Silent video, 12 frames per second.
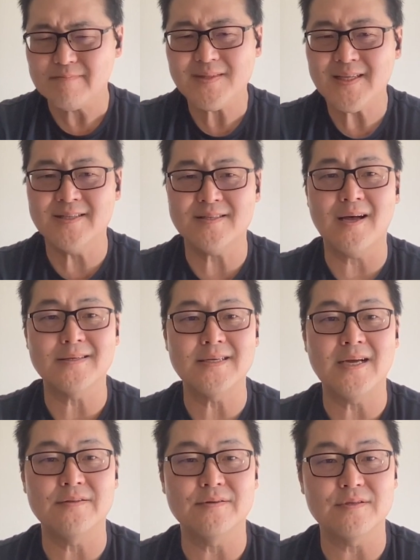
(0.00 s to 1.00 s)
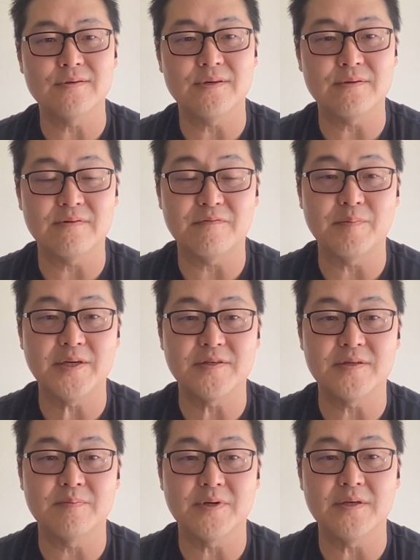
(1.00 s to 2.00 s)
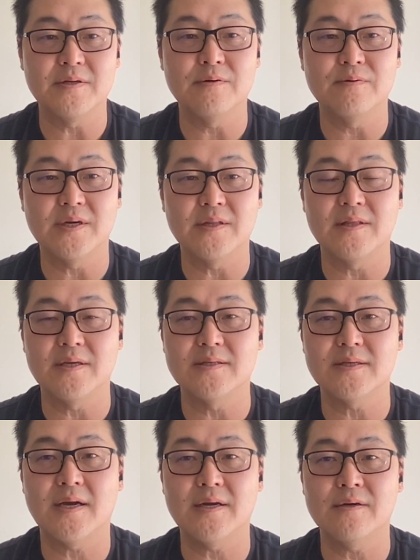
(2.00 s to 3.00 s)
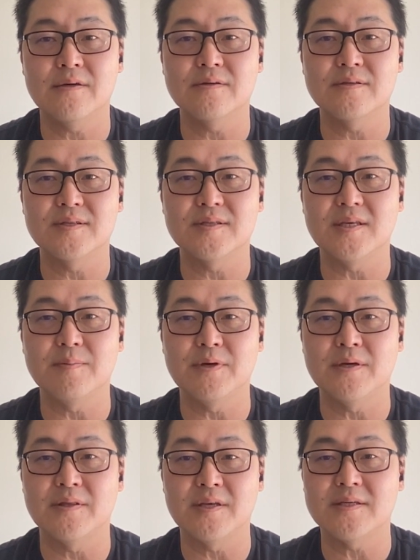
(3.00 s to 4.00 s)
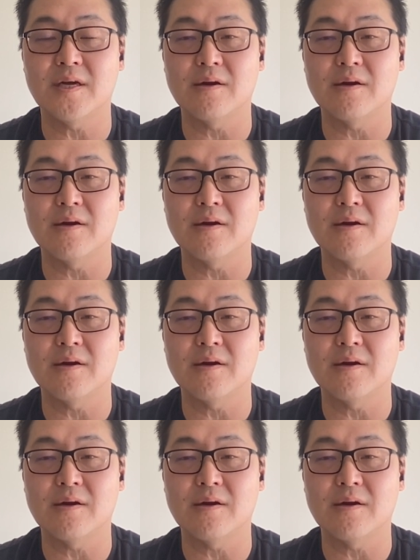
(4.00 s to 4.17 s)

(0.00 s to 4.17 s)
It's locked down. There's no other information. But you know what? The entire schema, the entire